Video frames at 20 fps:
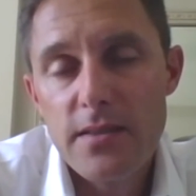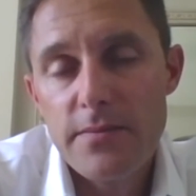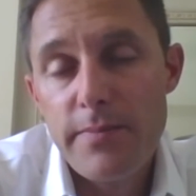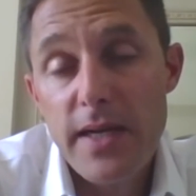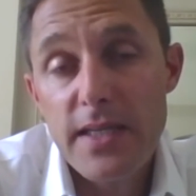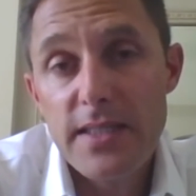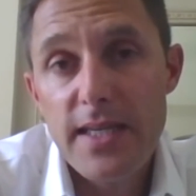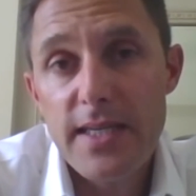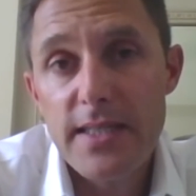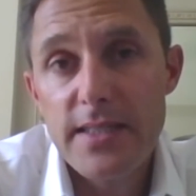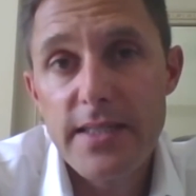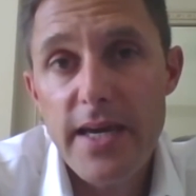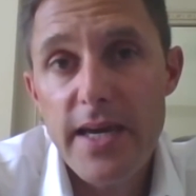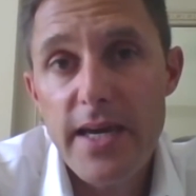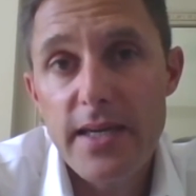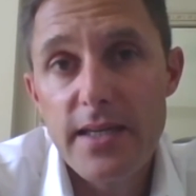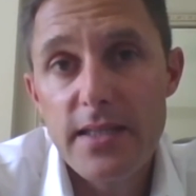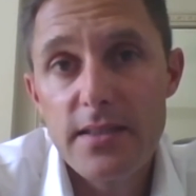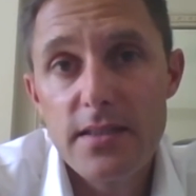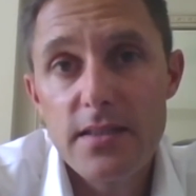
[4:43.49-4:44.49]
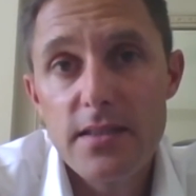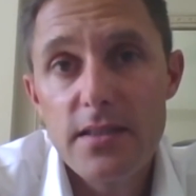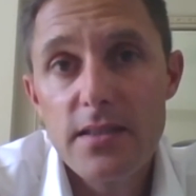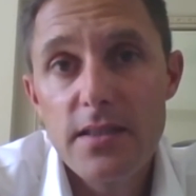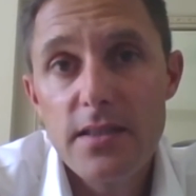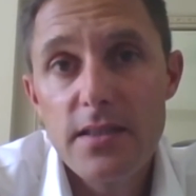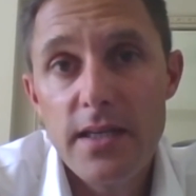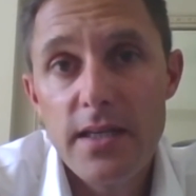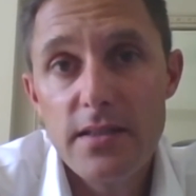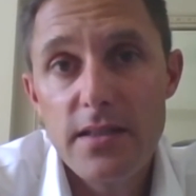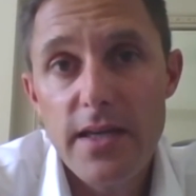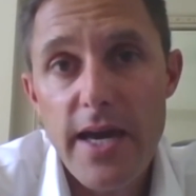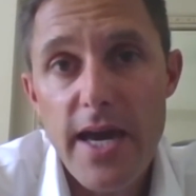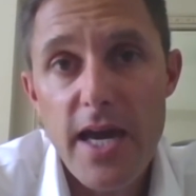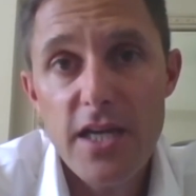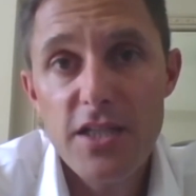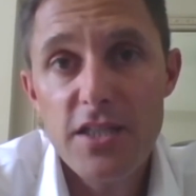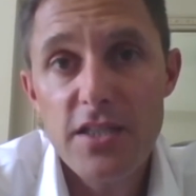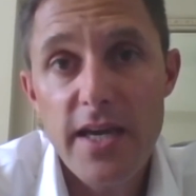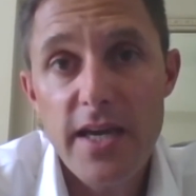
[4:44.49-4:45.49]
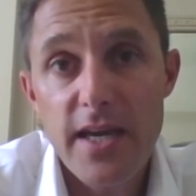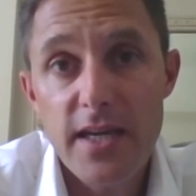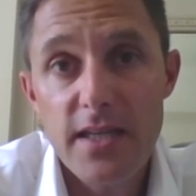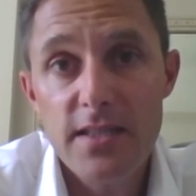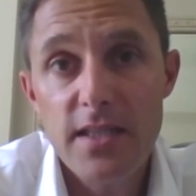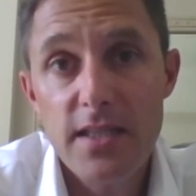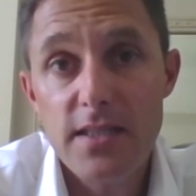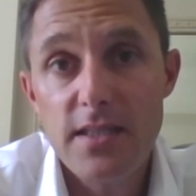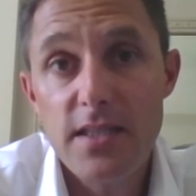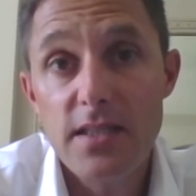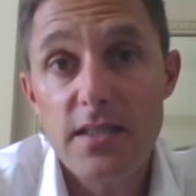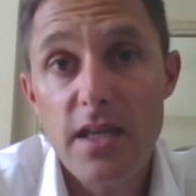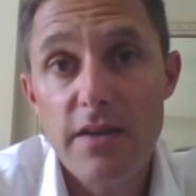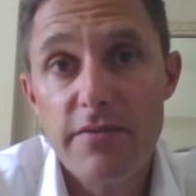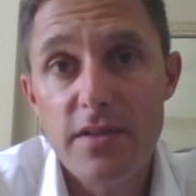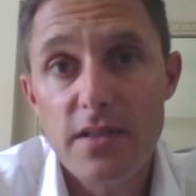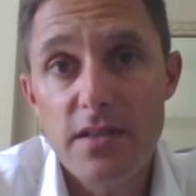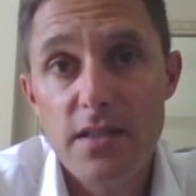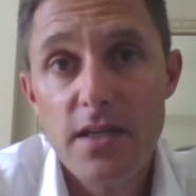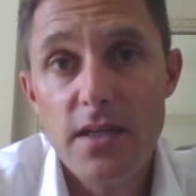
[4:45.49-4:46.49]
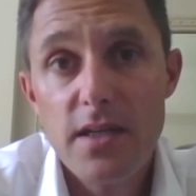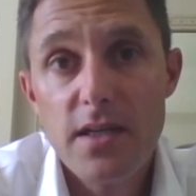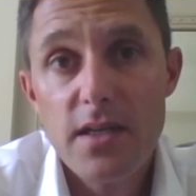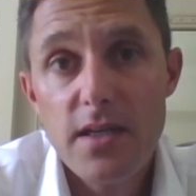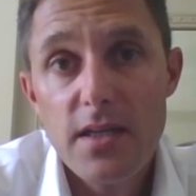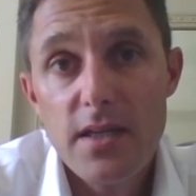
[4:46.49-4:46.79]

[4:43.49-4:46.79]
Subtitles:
Mandela Day and the hashtag 67.